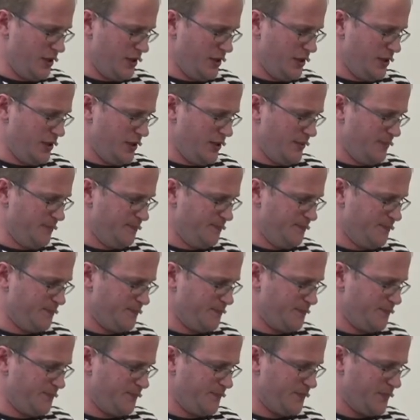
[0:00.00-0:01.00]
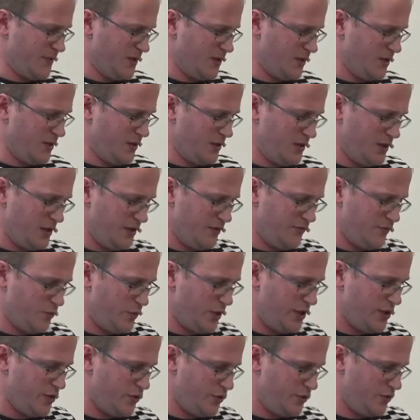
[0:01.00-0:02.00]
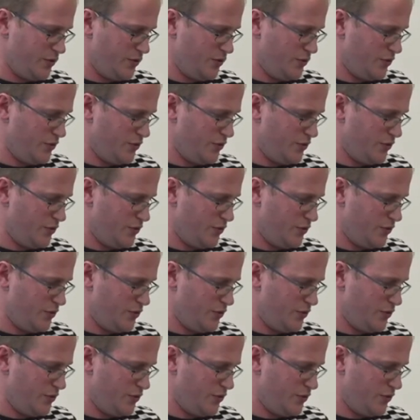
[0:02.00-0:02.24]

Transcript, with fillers: um, if we do